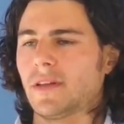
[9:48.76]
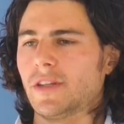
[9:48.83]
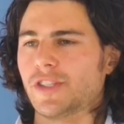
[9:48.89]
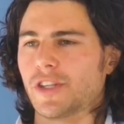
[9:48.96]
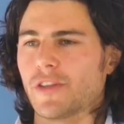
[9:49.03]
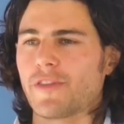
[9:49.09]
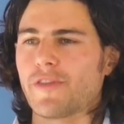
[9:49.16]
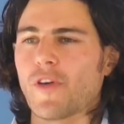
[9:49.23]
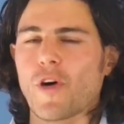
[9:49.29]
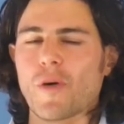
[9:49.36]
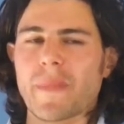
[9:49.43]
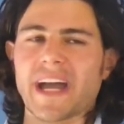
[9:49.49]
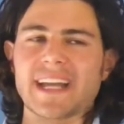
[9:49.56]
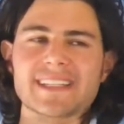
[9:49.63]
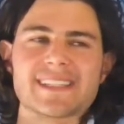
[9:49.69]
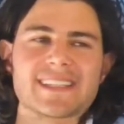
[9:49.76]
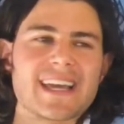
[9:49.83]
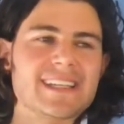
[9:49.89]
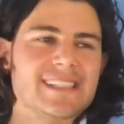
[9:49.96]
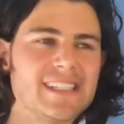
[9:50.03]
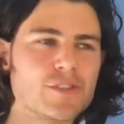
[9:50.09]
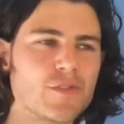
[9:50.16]
So, the four
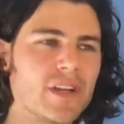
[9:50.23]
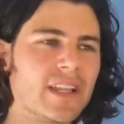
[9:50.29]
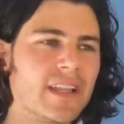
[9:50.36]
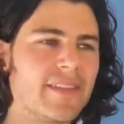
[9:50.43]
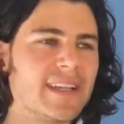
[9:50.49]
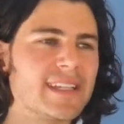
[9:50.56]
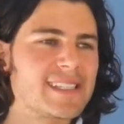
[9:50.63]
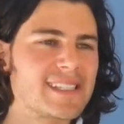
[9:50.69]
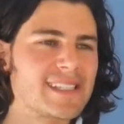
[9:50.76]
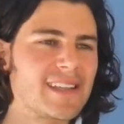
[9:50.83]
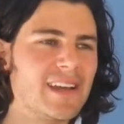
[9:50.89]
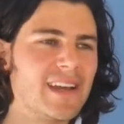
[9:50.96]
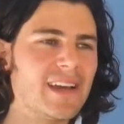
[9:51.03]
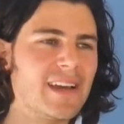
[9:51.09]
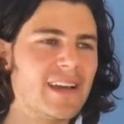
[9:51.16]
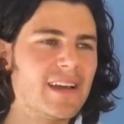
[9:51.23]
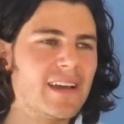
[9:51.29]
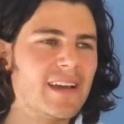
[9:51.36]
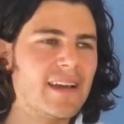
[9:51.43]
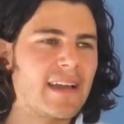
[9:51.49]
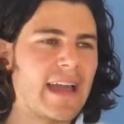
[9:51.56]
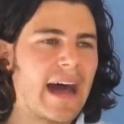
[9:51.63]
mainstays is really this
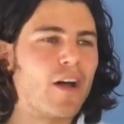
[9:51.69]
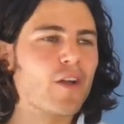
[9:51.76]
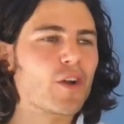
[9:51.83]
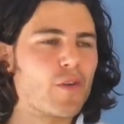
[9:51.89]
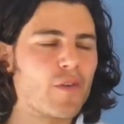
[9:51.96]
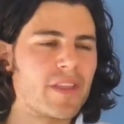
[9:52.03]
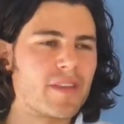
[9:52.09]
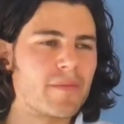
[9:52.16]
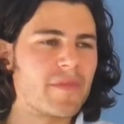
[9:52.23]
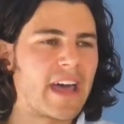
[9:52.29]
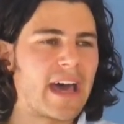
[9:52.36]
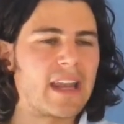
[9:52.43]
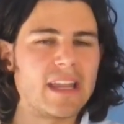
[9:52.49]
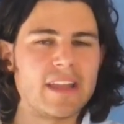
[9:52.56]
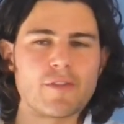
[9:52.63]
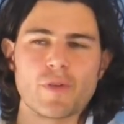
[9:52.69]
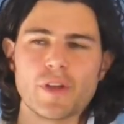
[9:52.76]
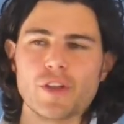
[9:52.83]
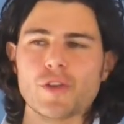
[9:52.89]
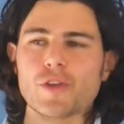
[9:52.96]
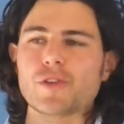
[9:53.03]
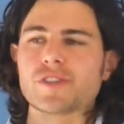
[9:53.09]
algorithm that if we
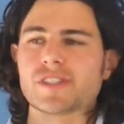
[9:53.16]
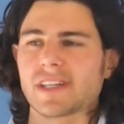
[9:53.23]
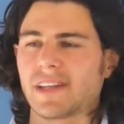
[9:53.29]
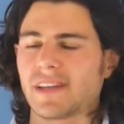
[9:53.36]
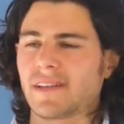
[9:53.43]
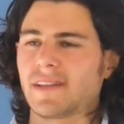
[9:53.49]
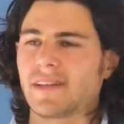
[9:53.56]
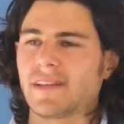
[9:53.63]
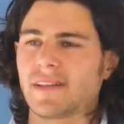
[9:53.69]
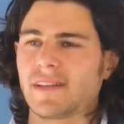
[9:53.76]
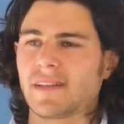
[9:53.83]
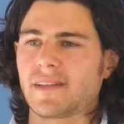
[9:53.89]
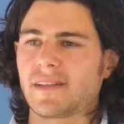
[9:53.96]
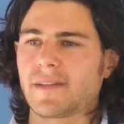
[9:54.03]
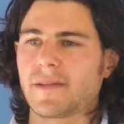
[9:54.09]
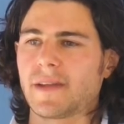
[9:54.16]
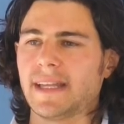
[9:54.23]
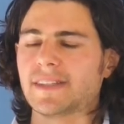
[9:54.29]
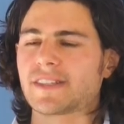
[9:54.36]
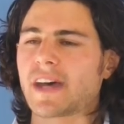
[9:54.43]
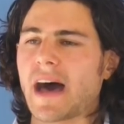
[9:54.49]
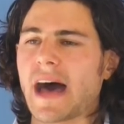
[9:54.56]
use it
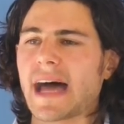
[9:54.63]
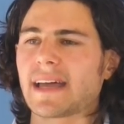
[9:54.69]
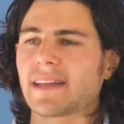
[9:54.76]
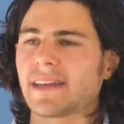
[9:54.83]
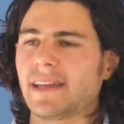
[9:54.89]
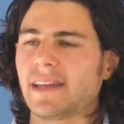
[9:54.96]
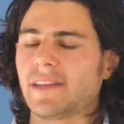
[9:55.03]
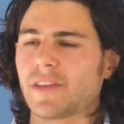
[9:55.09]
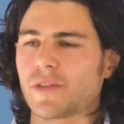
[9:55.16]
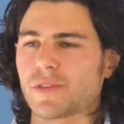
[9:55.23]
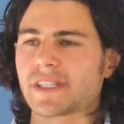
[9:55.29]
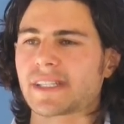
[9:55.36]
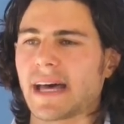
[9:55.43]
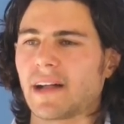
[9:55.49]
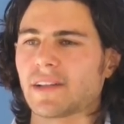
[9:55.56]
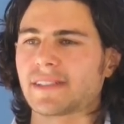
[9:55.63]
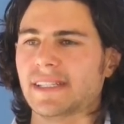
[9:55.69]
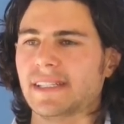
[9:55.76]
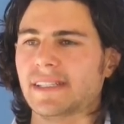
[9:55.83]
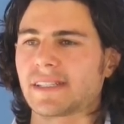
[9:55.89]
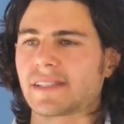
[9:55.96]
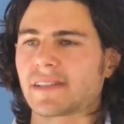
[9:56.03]
entirely, the result
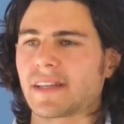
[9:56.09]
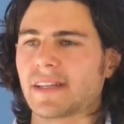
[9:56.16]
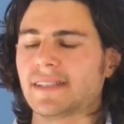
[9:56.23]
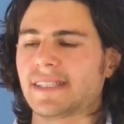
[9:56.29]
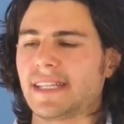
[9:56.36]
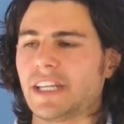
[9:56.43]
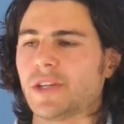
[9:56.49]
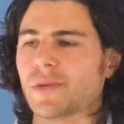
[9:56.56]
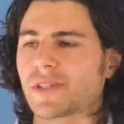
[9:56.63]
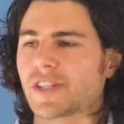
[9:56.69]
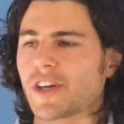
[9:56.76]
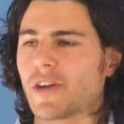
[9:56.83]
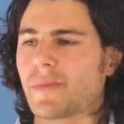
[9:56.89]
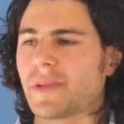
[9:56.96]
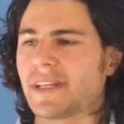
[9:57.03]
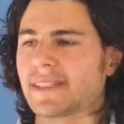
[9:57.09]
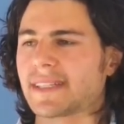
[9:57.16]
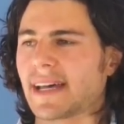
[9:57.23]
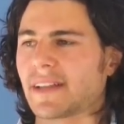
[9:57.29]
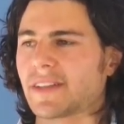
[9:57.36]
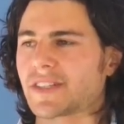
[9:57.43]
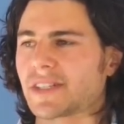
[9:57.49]
is continuous open
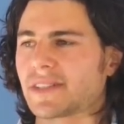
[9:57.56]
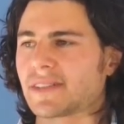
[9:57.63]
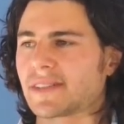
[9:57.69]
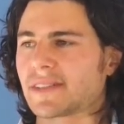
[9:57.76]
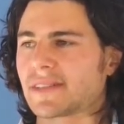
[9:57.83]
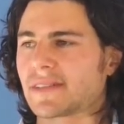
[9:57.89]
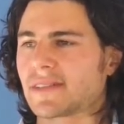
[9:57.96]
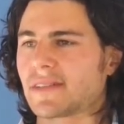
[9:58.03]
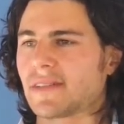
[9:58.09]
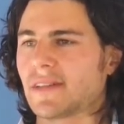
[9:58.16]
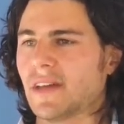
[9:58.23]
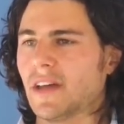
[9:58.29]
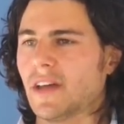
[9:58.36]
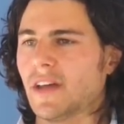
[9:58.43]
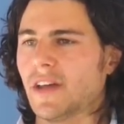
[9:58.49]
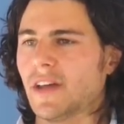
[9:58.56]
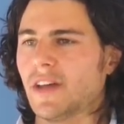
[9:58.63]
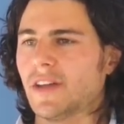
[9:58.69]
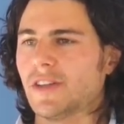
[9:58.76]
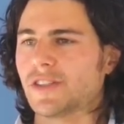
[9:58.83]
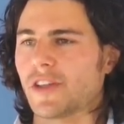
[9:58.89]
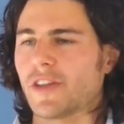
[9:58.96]
intelligence.
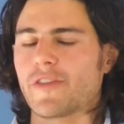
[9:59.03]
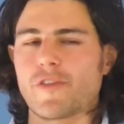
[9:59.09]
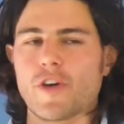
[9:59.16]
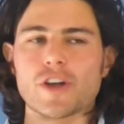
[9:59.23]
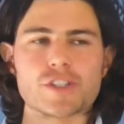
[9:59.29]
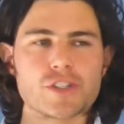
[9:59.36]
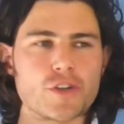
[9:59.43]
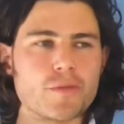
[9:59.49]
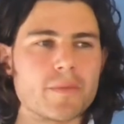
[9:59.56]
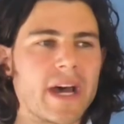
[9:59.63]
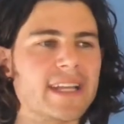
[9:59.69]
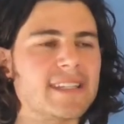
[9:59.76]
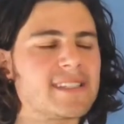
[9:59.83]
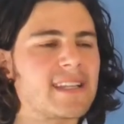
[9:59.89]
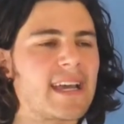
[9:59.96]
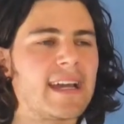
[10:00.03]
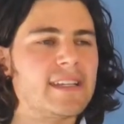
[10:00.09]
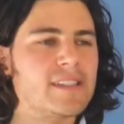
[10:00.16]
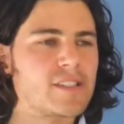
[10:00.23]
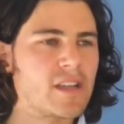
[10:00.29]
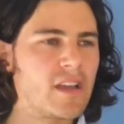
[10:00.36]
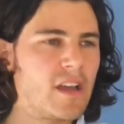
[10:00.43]
So the first two
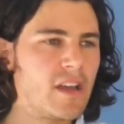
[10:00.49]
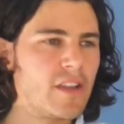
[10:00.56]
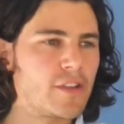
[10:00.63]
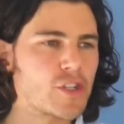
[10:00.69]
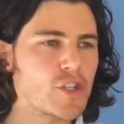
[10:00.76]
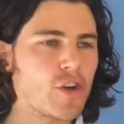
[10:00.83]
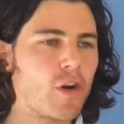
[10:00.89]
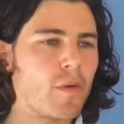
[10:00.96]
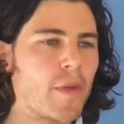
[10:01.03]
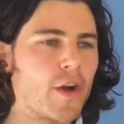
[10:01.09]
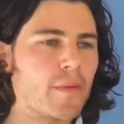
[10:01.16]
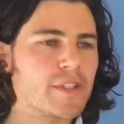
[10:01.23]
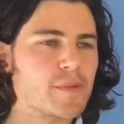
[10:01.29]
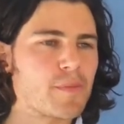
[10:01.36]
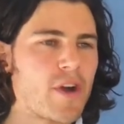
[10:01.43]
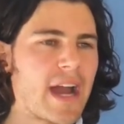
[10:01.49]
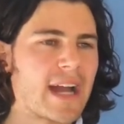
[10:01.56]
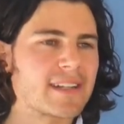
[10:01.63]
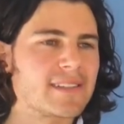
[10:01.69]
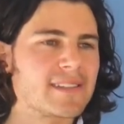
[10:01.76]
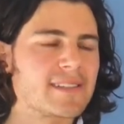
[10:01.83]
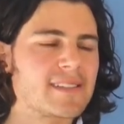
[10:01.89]
mainstays, the short moments
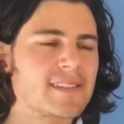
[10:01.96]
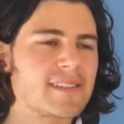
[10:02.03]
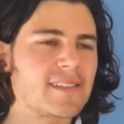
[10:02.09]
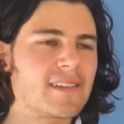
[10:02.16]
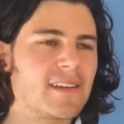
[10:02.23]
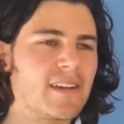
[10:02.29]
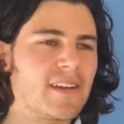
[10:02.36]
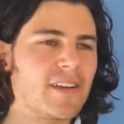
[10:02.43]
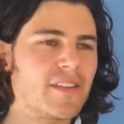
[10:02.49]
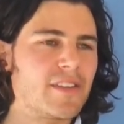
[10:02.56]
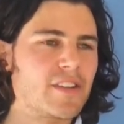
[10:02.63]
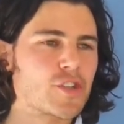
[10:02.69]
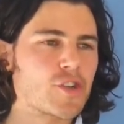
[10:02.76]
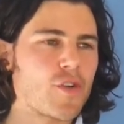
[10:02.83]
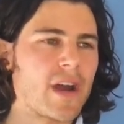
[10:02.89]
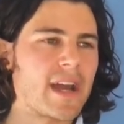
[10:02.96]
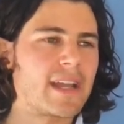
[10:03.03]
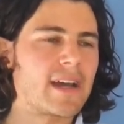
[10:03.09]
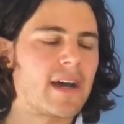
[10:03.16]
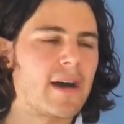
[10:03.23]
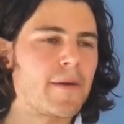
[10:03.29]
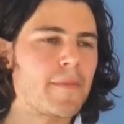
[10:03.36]
practice, the
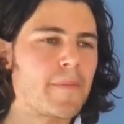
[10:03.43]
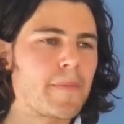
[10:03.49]
trainer,